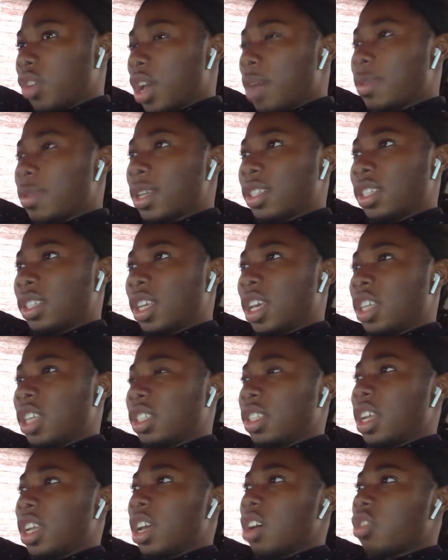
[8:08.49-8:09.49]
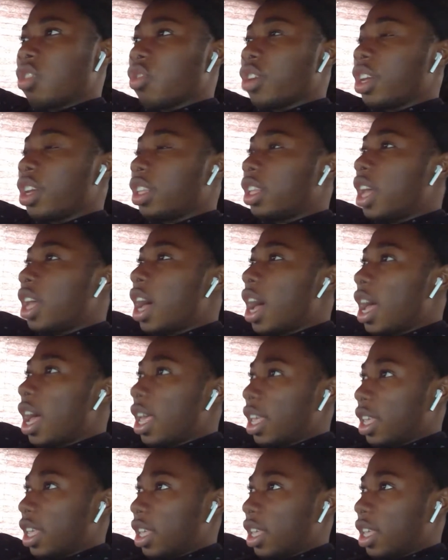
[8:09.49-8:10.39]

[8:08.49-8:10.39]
I'm not saying stay hungry a lot,